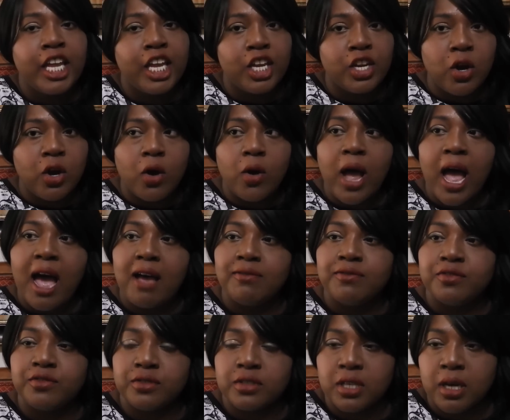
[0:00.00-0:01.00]
You know,
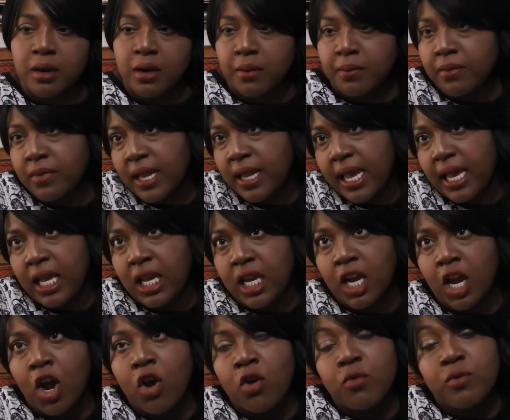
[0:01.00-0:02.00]
have some
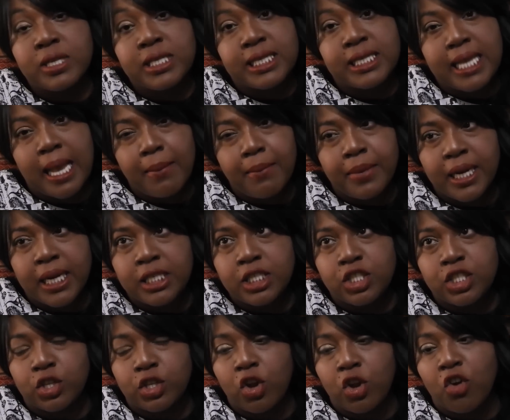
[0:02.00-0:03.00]
like
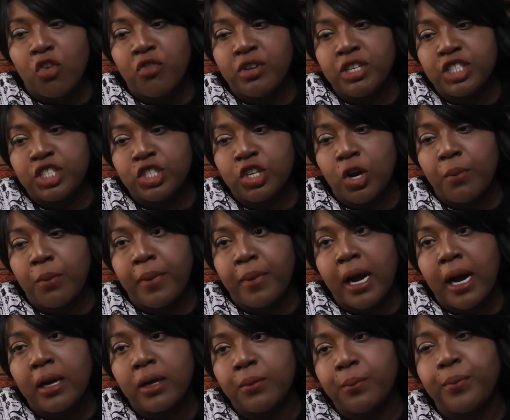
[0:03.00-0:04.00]
resemblance to the original
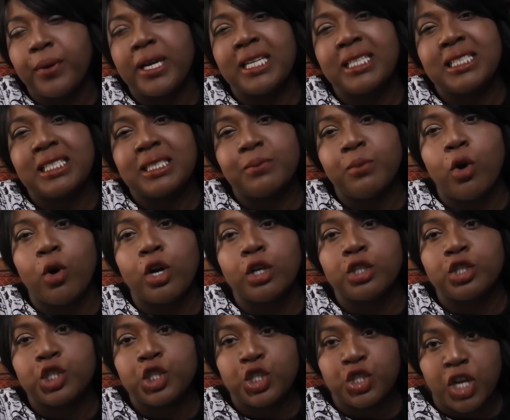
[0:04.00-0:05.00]
bottle, but it's more
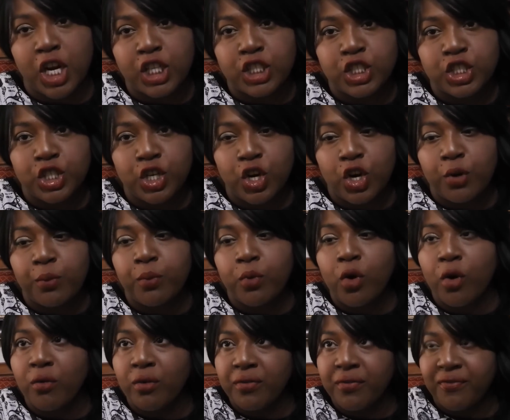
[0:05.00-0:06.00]
structure,
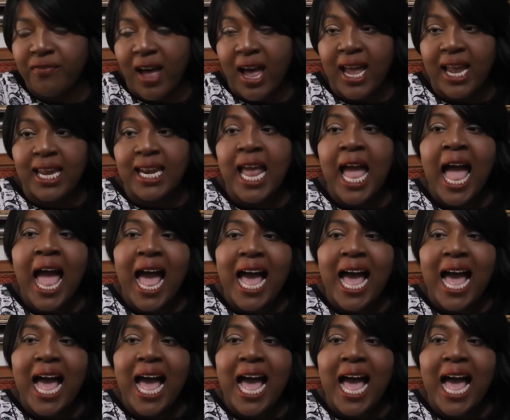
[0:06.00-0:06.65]
more refined,